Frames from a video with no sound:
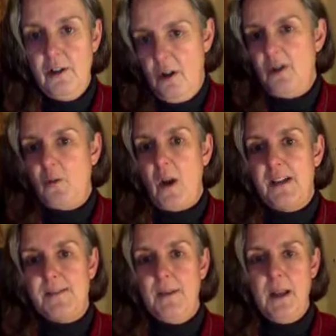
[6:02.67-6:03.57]
as well as
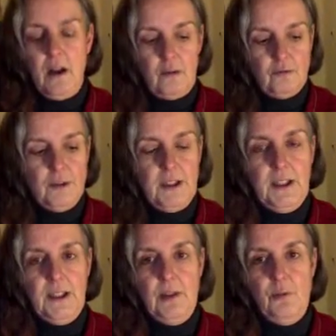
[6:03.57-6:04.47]
me, are
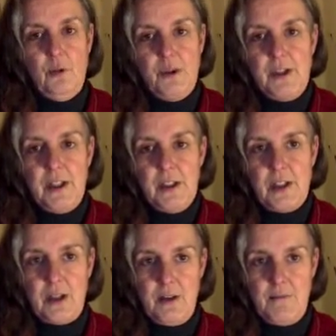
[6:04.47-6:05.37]
really wanting
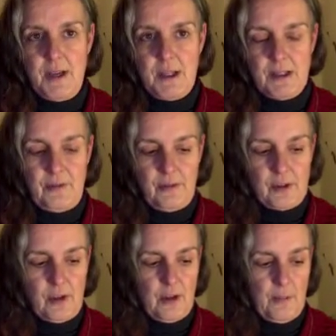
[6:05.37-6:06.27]
to make a difference
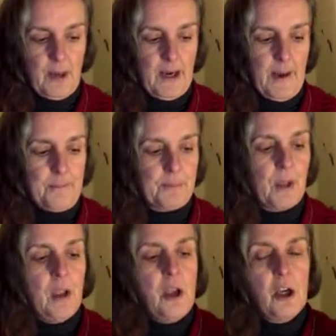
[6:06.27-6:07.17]
on the planet.
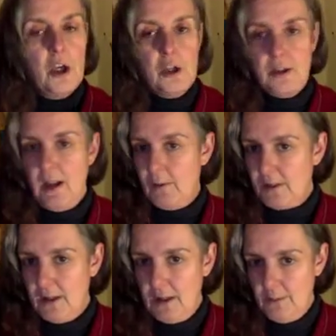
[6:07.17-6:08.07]
That was a
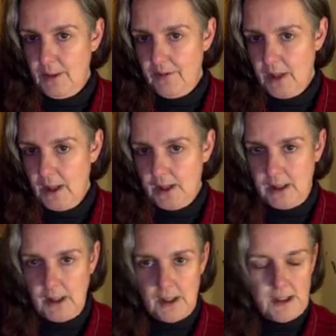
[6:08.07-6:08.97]
little bit of a
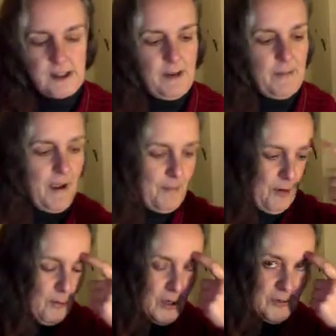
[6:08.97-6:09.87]
sidestep there, but
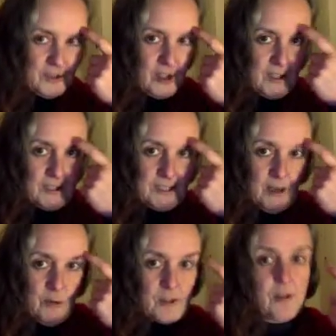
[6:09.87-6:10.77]
what it was trying to say
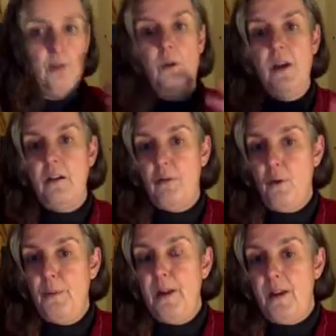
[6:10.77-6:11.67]
was we are all
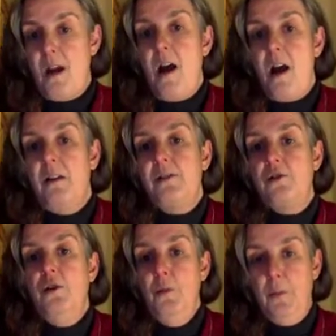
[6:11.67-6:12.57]
being asked
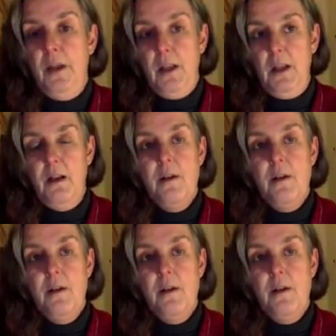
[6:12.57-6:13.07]
to be